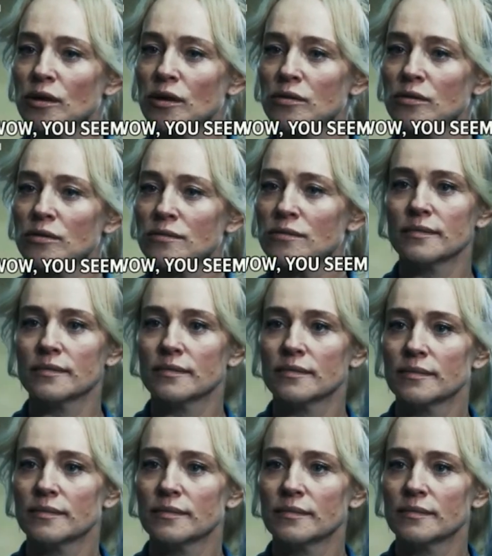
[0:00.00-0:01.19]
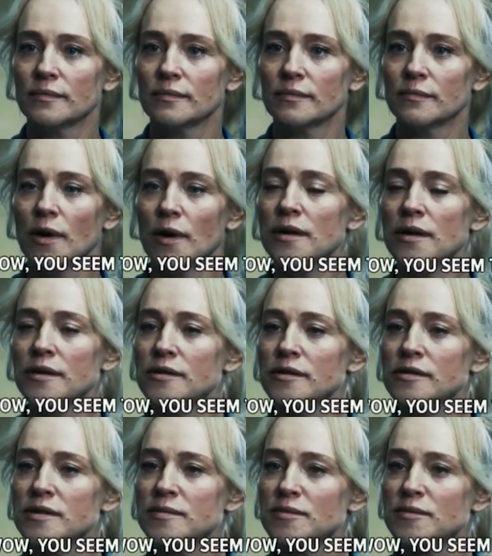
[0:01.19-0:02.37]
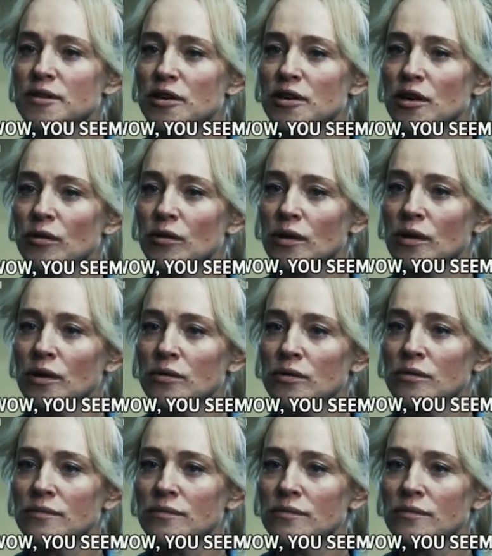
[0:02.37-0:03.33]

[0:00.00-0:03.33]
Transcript: are going to make, it's going to help you